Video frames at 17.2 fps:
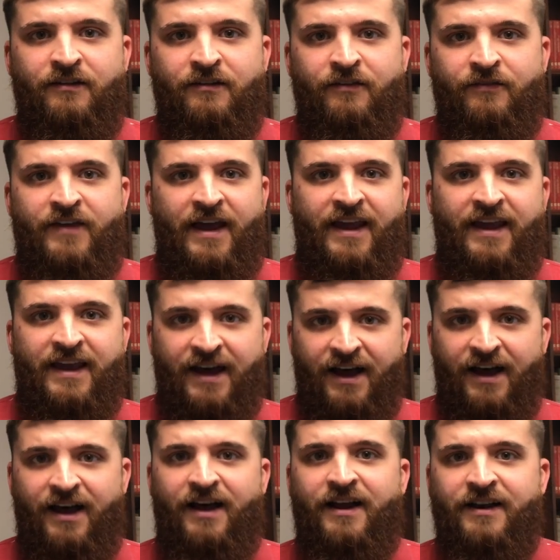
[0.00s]
that
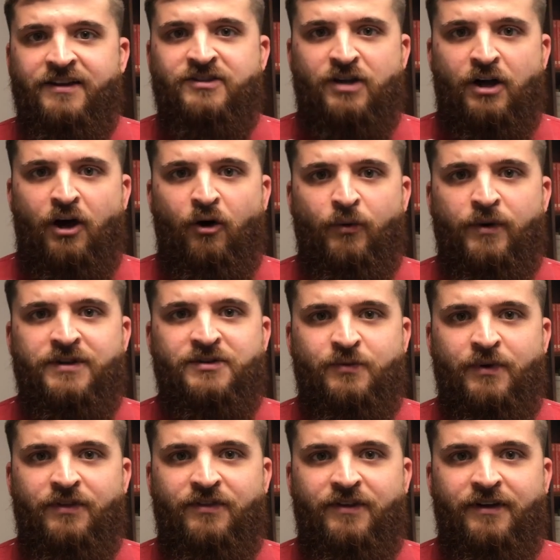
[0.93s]
God is always
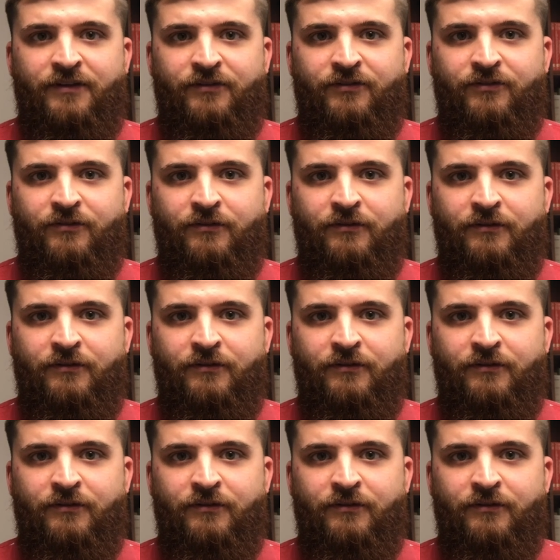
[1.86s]
with us.